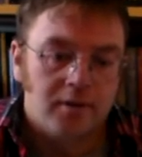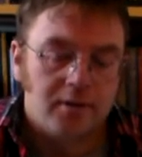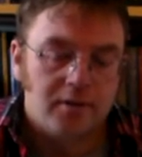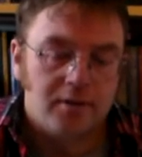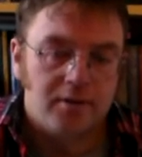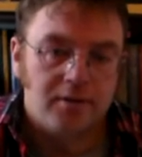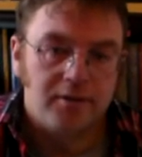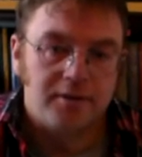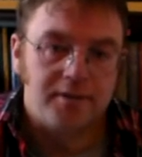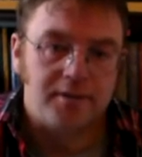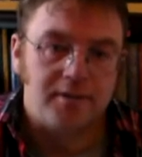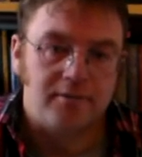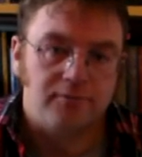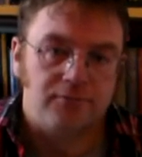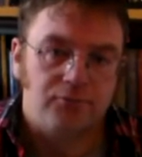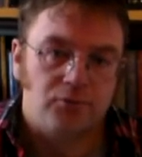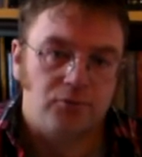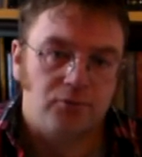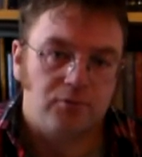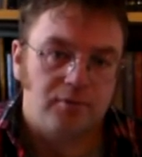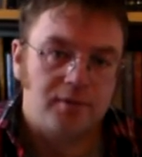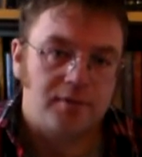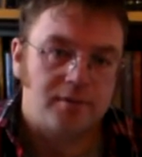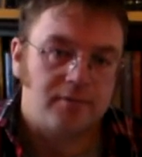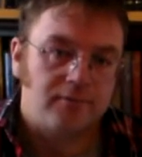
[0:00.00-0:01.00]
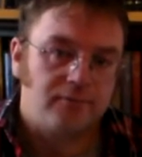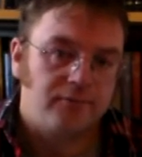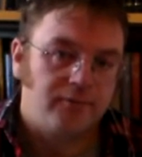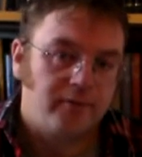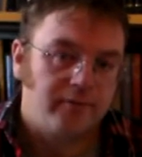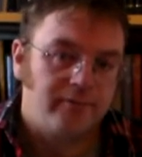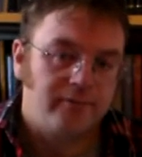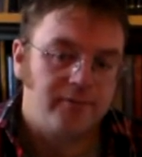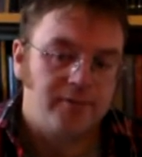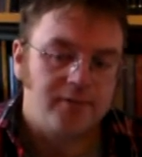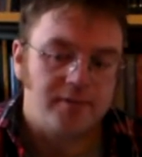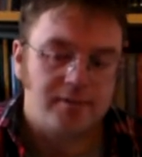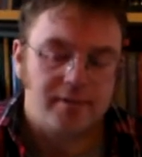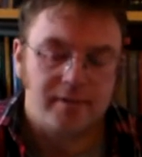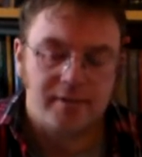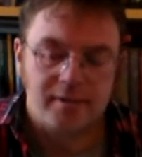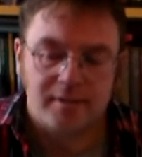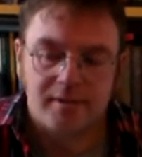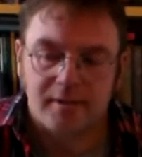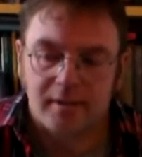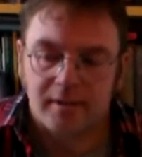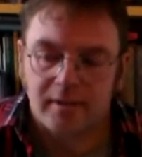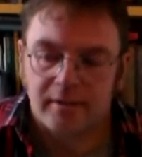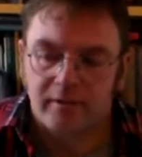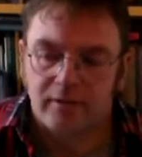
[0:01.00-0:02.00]
1940s and 50s
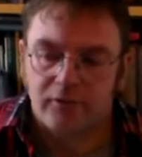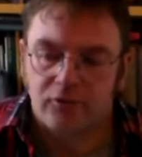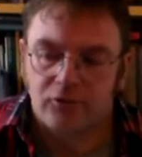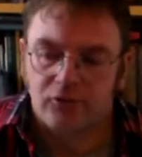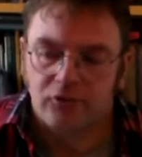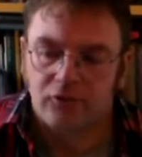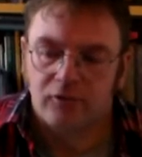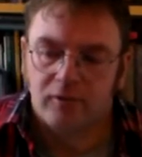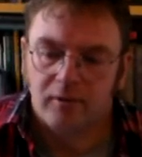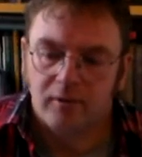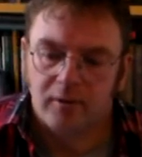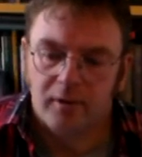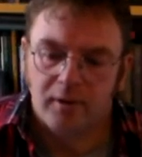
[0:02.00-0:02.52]
designed